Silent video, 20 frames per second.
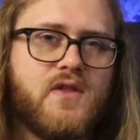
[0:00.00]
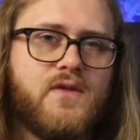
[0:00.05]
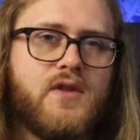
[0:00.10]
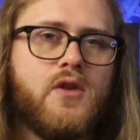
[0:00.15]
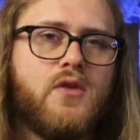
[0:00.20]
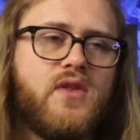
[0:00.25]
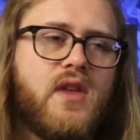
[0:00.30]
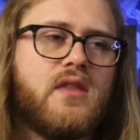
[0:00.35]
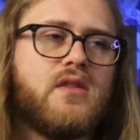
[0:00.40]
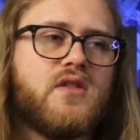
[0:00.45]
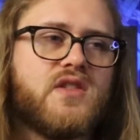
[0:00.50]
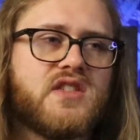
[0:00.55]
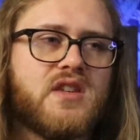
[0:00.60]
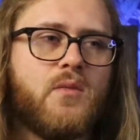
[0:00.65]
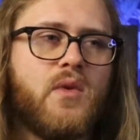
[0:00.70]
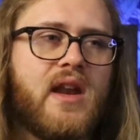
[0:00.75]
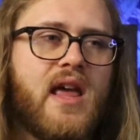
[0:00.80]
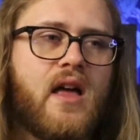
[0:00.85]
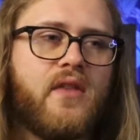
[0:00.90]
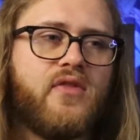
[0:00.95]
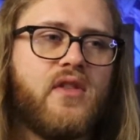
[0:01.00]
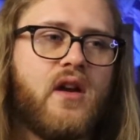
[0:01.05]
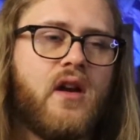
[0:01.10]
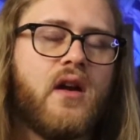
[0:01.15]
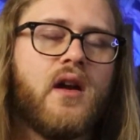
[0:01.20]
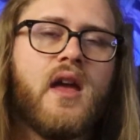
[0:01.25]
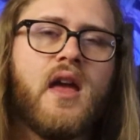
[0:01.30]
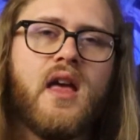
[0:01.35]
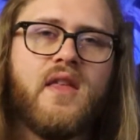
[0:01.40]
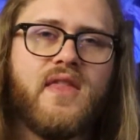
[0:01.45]
If you think there's someone out
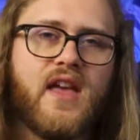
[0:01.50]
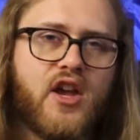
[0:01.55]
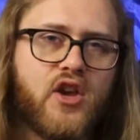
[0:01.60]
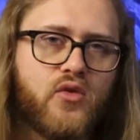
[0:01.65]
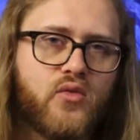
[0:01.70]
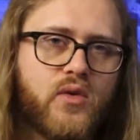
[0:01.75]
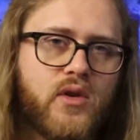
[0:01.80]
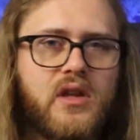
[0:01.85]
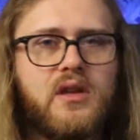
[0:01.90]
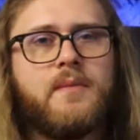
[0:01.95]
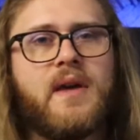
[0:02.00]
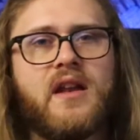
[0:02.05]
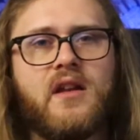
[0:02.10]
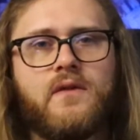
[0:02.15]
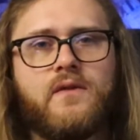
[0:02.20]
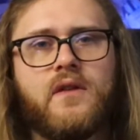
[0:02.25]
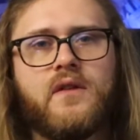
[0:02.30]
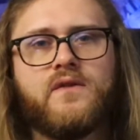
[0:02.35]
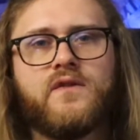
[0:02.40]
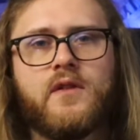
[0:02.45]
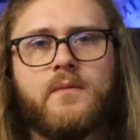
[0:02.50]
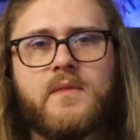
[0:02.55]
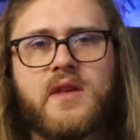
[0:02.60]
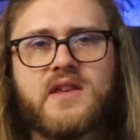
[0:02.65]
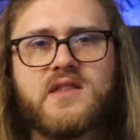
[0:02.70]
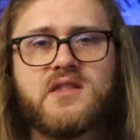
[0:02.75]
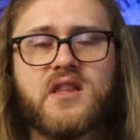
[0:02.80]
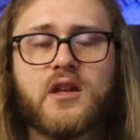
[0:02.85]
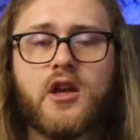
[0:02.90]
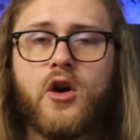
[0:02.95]
there that could really benefit from
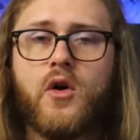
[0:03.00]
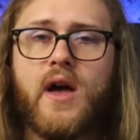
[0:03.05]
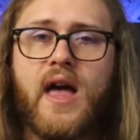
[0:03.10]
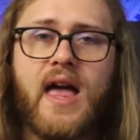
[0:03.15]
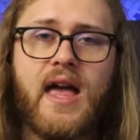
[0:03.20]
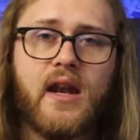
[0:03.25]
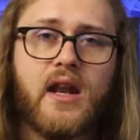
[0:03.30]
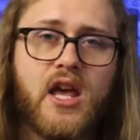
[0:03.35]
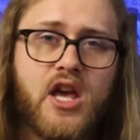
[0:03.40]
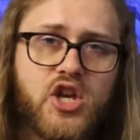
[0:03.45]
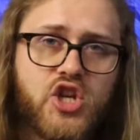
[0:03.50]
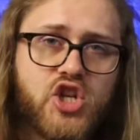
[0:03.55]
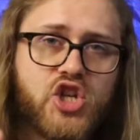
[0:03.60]
this, then go Go ahead,